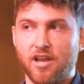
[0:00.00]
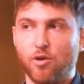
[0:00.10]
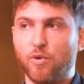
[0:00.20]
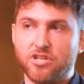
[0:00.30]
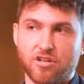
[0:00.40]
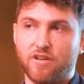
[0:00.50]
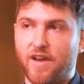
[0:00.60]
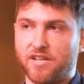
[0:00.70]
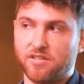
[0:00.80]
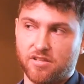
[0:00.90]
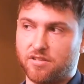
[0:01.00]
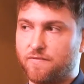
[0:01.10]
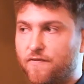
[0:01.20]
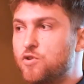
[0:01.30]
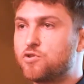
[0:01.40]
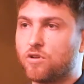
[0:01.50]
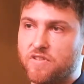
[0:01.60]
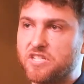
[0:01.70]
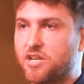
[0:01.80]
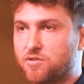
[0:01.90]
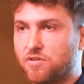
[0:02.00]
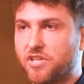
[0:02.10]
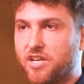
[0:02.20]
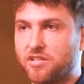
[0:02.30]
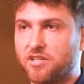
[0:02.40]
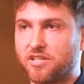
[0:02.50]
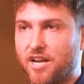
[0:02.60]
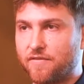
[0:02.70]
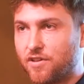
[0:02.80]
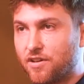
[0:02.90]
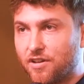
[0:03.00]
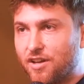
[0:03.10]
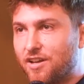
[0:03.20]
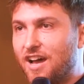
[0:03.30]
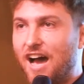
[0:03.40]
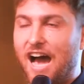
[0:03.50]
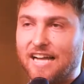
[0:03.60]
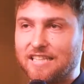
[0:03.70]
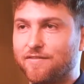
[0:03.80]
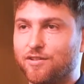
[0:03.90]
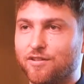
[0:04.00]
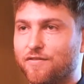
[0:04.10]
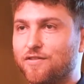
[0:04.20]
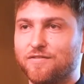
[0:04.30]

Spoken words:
and we should invest in the future of decentralization is kind of the high level